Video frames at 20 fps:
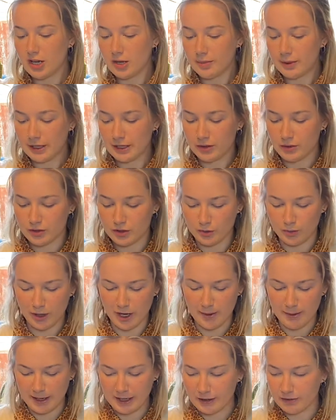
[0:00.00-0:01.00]
and not to worry
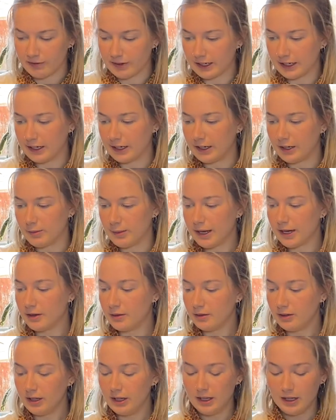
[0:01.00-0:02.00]
about it wriggling about.